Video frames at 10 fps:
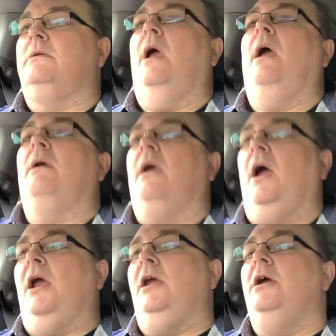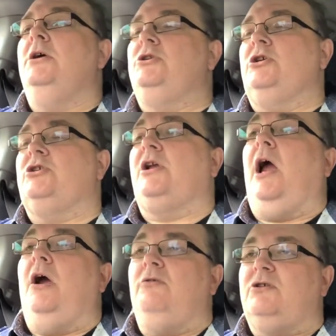Okay, just
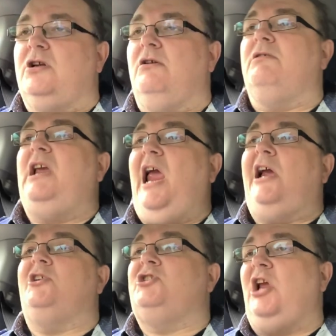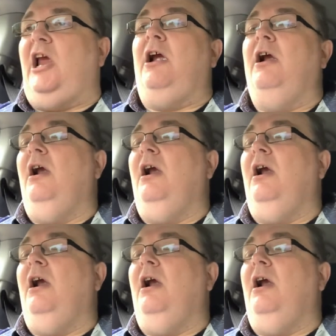go to the exit.